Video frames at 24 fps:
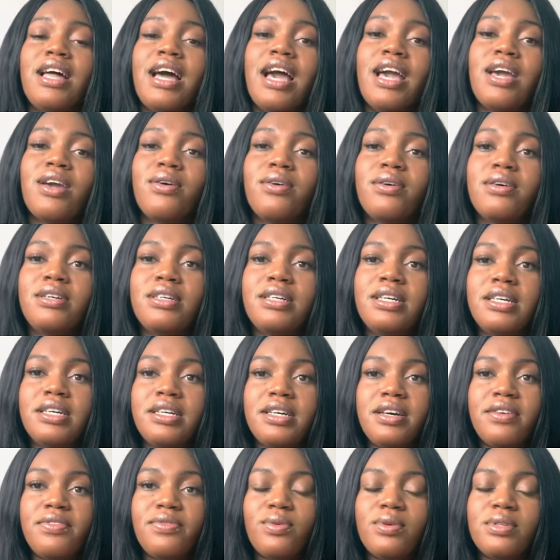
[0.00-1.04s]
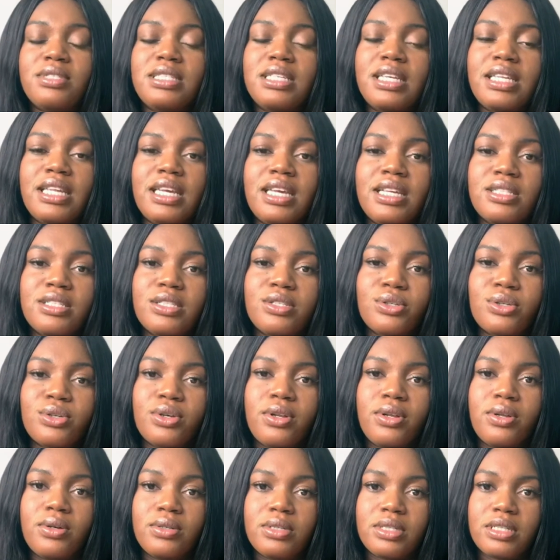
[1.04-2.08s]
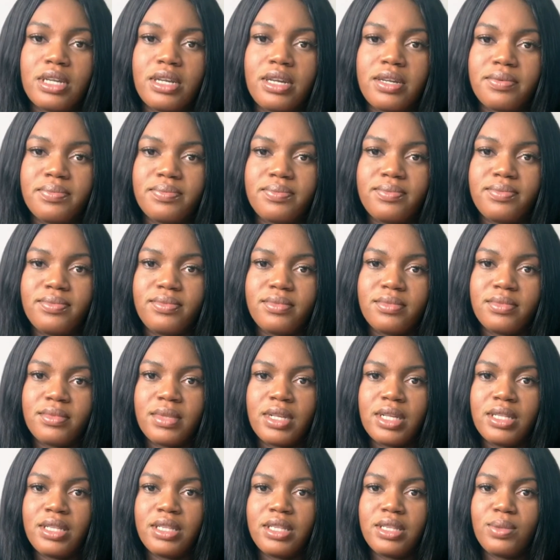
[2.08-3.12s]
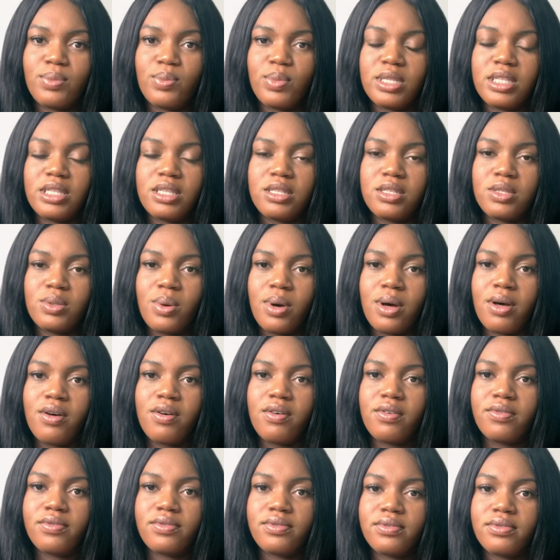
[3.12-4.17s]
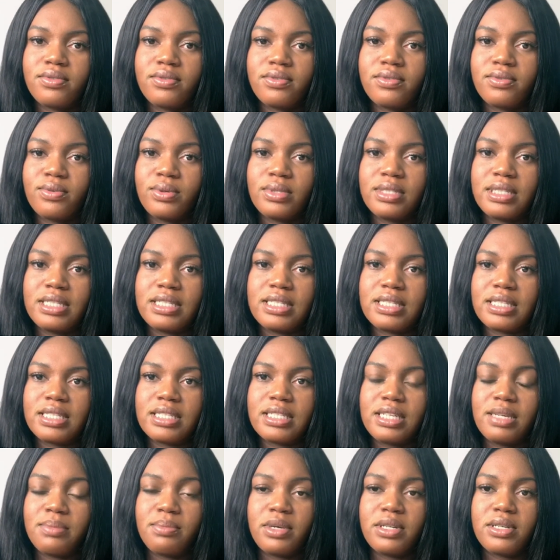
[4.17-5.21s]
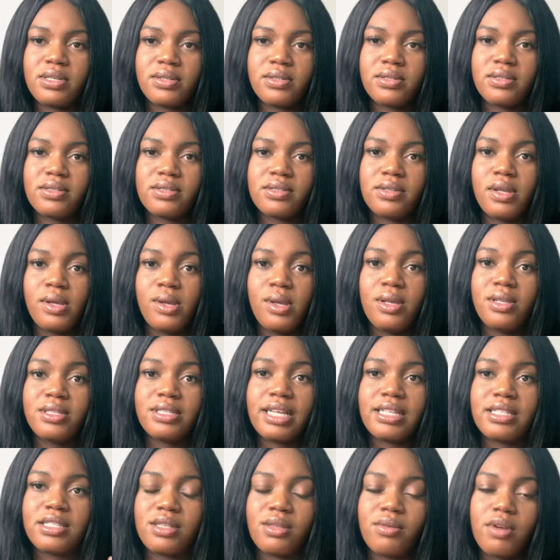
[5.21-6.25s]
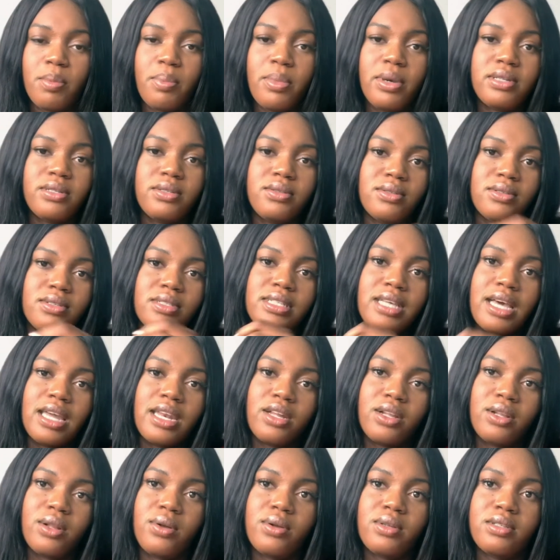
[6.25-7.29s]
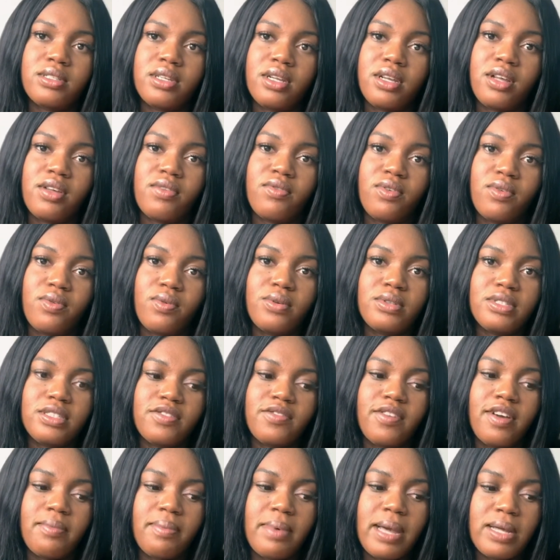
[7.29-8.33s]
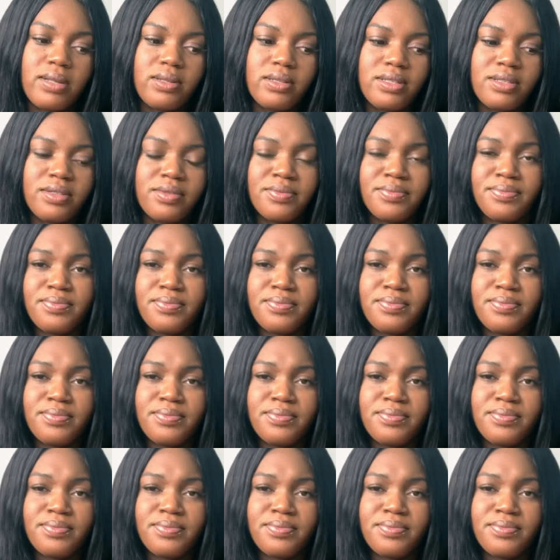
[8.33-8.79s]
I got a 14-inch closure with 12, 14, 16 bundles. That's 3 bundles and a closure for £45.